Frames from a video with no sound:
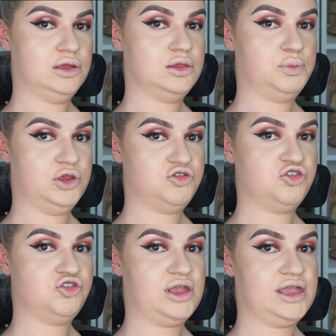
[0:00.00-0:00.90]
the blusher
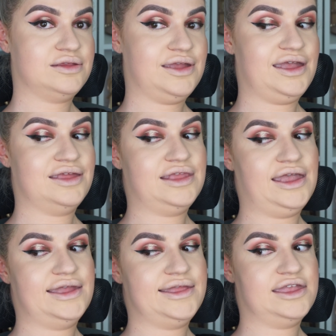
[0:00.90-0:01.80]
shade, and the
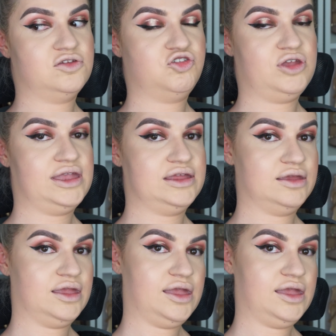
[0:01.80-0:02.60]
highlighting shade.